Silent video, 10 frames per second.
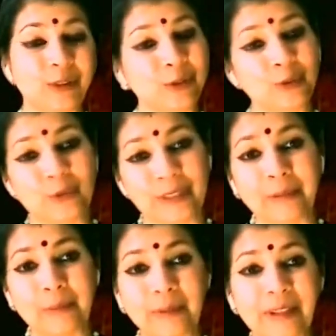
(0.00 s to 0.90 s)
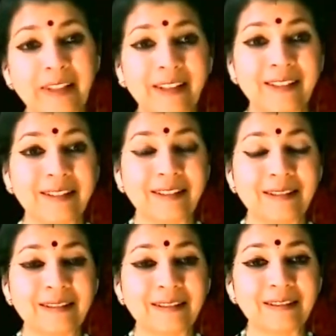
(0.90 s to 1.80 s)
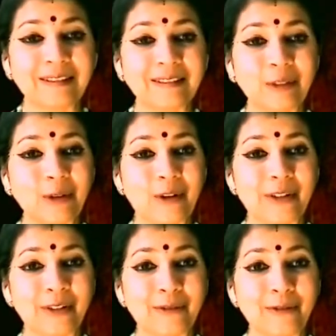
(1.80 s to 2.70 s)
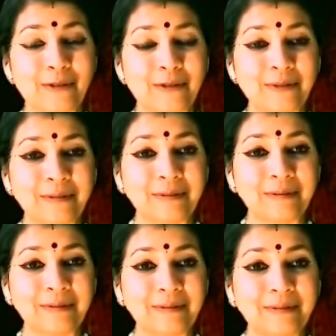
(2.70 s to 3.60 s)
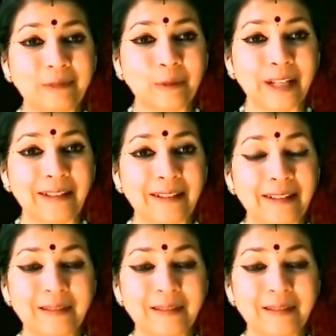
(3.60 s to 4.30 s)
you will be the god of wealth.